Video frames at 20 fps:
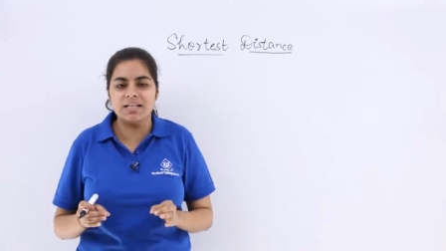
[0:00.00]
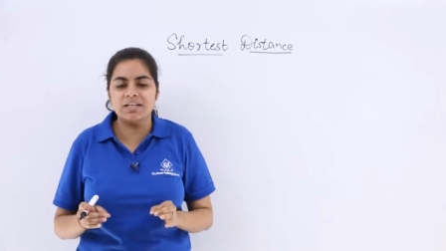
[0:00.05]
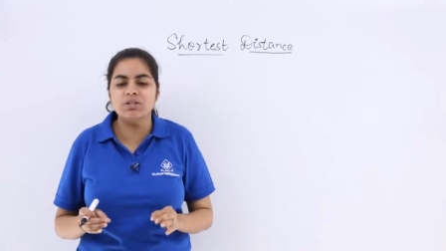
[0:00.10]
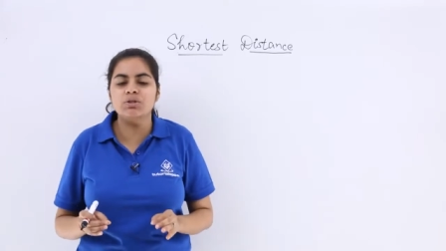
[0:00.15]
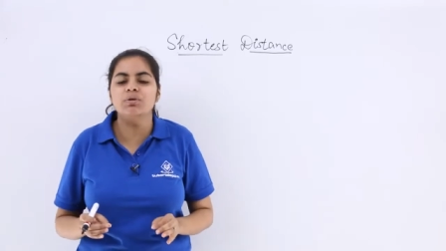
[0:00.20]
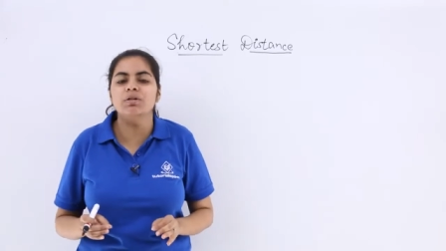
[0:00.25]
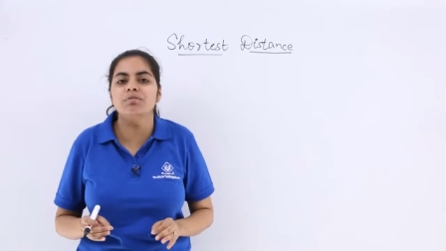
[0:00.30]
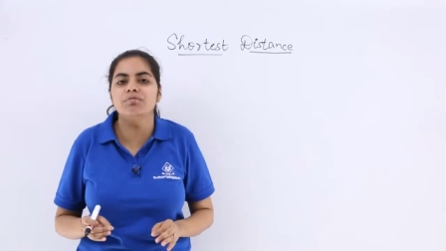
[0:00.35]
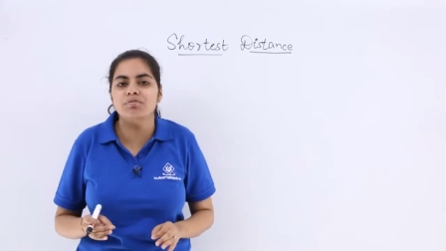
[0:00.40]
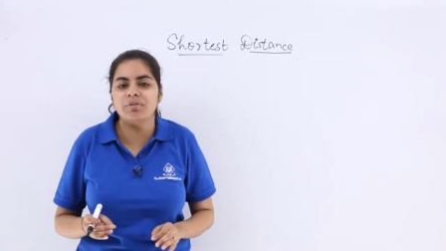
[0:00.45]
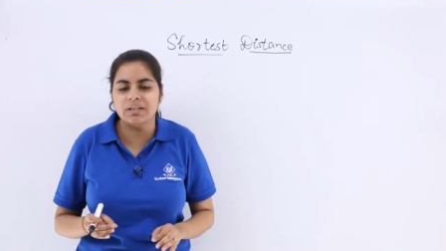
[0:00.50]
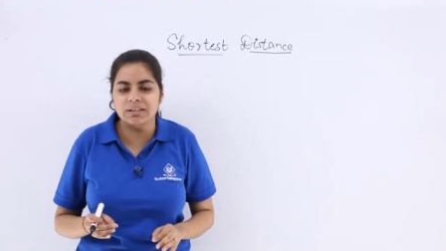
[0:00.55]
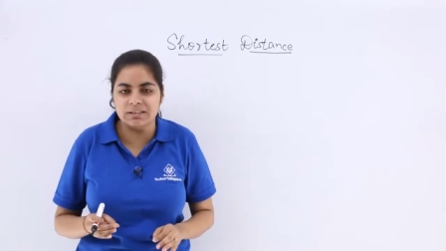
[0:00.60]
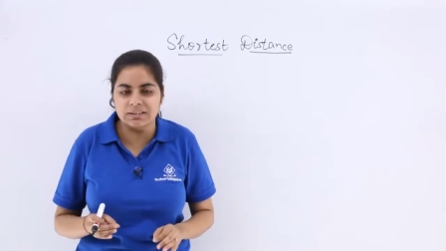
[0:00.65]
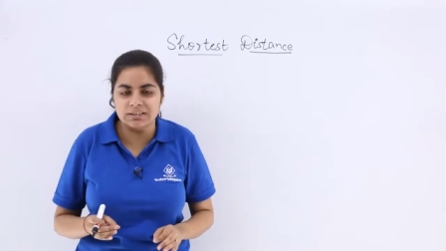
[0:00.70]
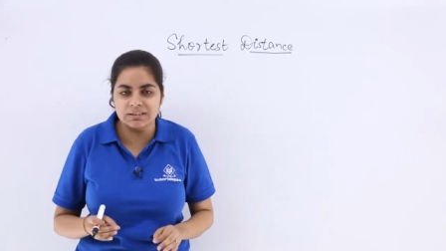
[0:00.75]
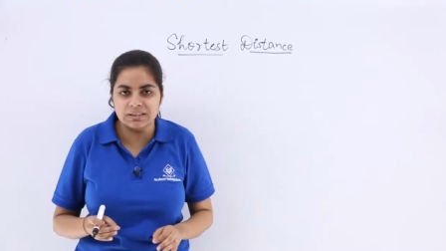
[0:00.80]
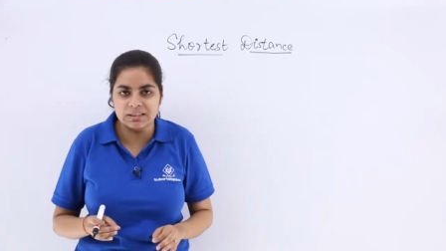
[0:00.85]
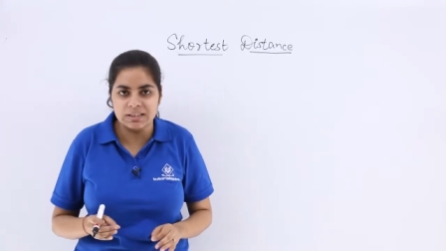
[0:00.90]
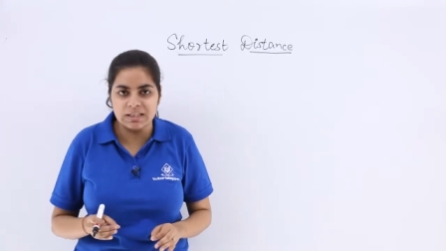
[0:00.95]
that you can find.
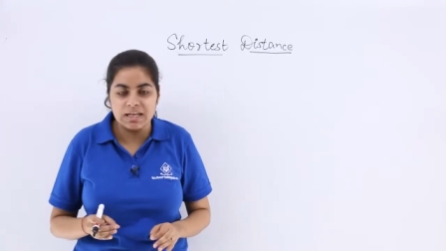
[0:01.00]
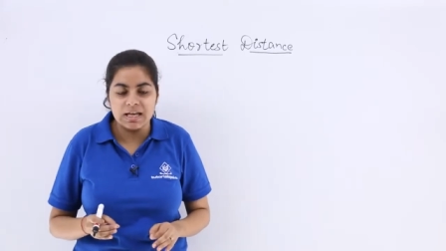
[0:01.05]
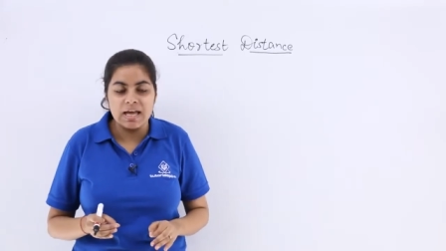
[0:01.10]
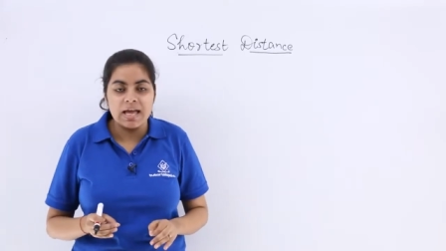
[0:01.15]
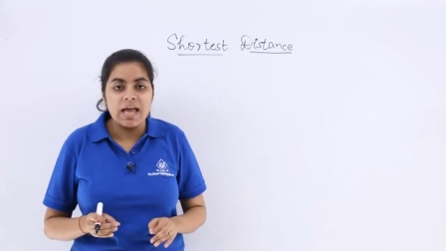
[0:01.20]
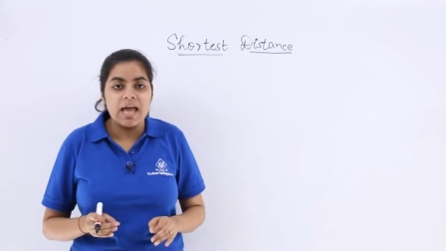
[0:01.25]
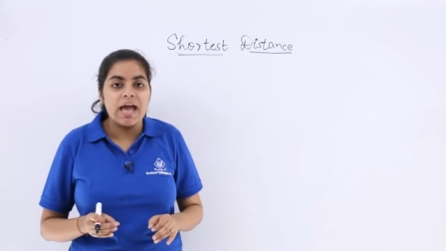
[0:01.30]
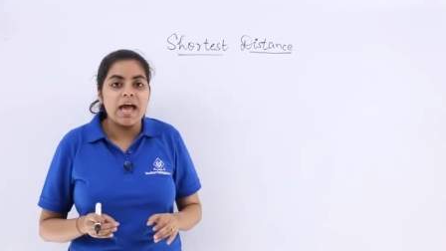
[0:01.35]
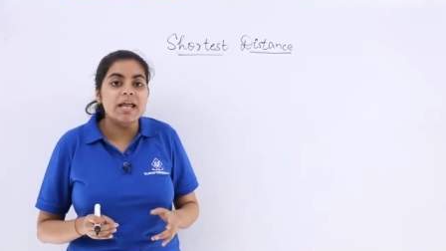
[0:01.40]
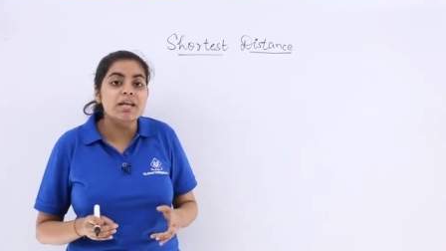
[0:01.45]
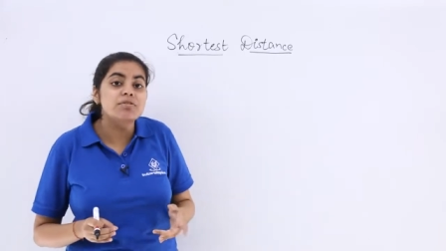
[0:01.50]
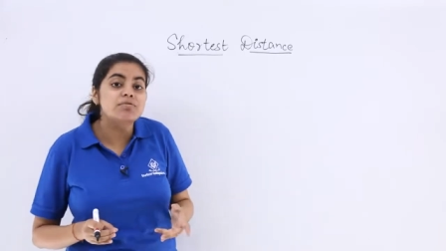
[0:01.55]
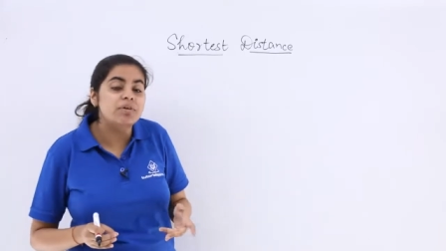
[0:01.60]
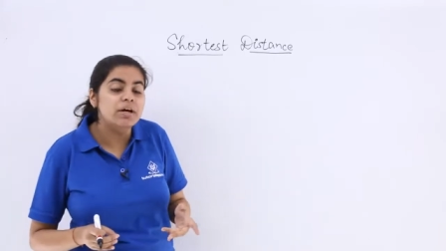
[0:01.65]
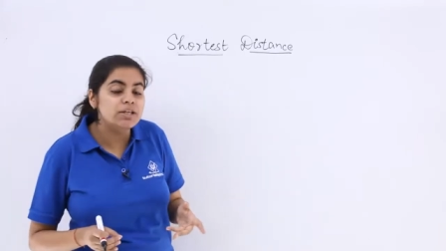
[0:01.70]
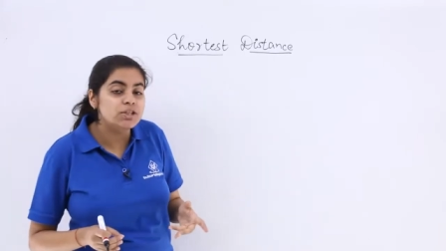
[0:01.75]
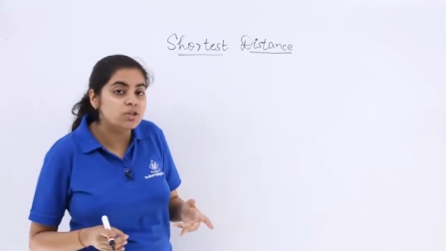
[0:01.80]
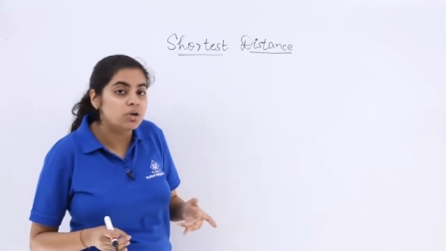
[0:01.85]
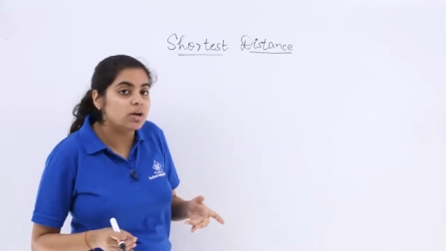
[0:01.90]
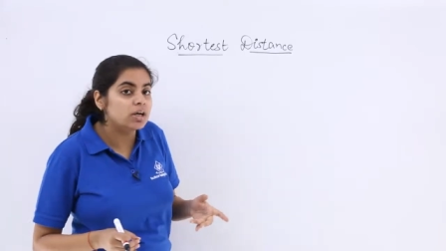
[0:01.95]
And if
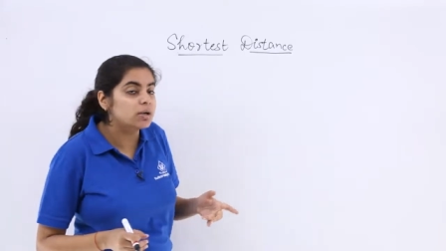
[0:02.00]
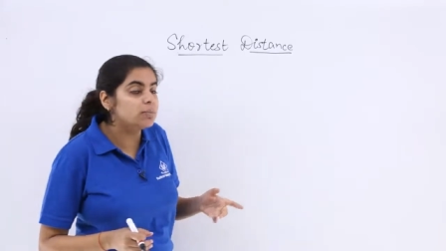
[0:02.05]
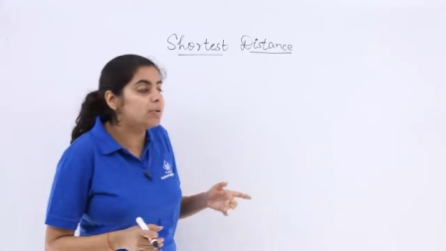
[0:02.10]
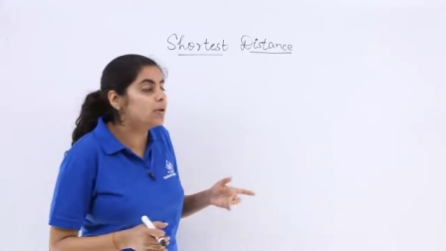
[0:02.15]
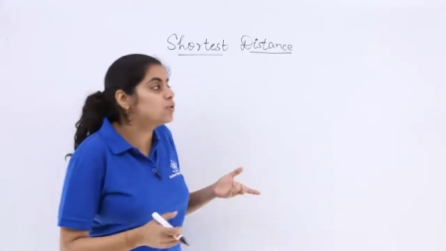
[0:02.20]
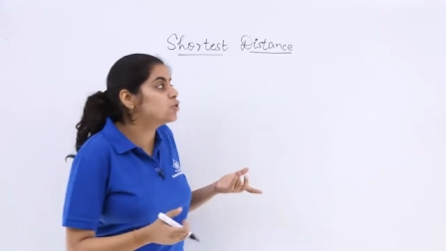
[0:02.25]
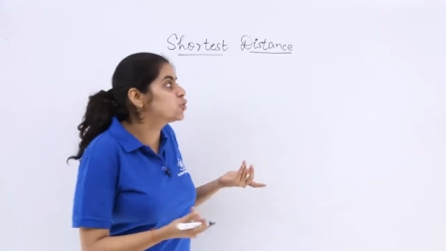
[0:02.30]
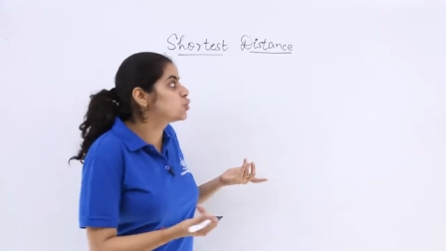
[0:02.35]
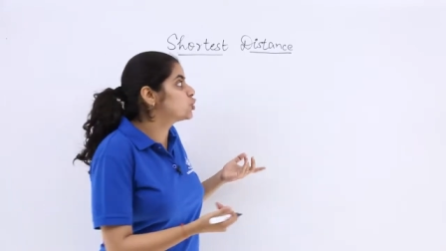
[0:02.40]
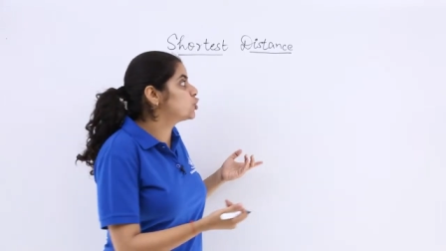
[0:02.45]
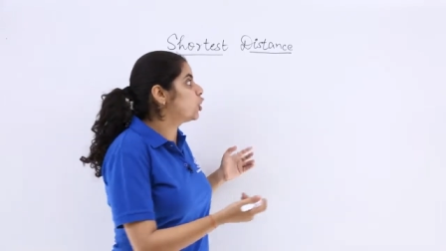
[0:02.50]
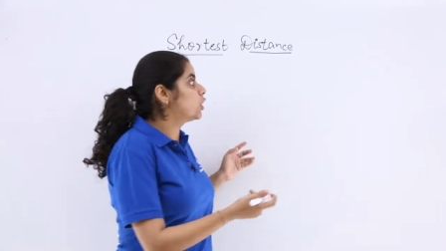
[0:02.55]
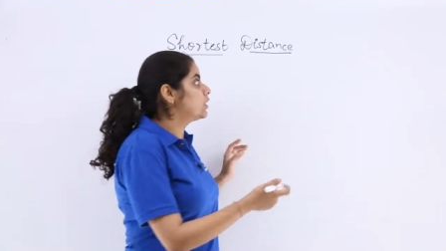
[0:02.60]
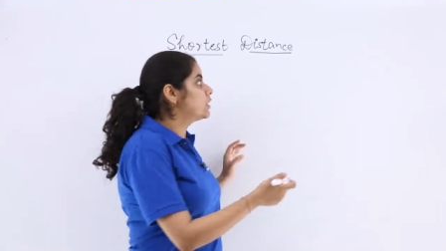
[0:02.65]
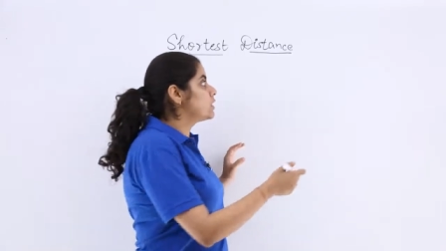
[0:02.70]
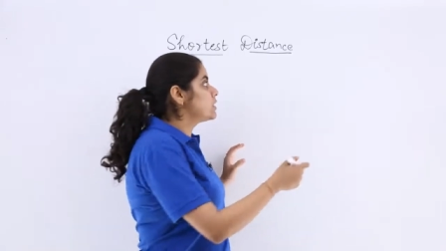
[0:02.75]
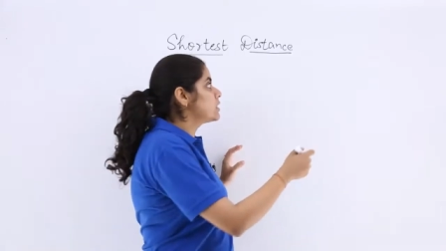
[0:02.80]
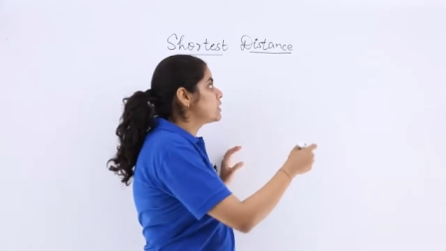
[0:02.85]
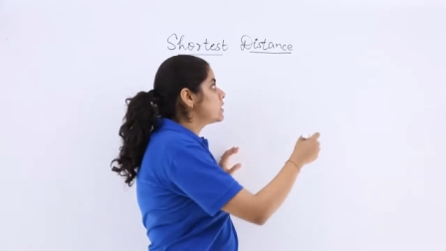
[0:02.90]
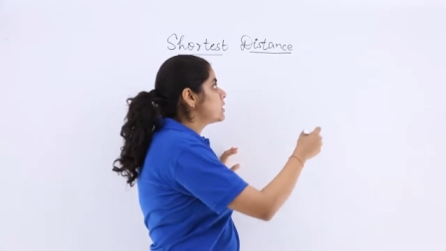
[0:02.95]
I talk about
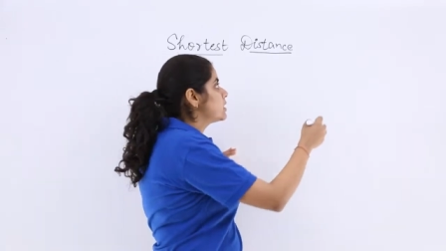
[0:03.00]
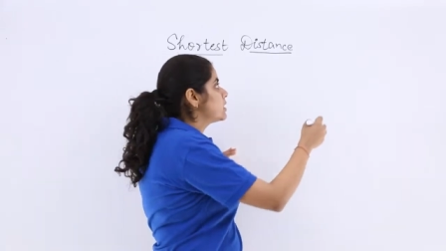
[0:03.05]
shortest